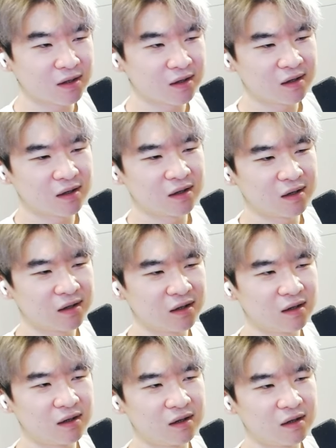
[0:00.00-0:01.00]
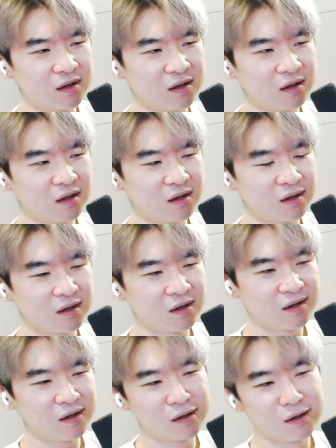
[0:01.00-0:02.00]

No one is speaking in this clip.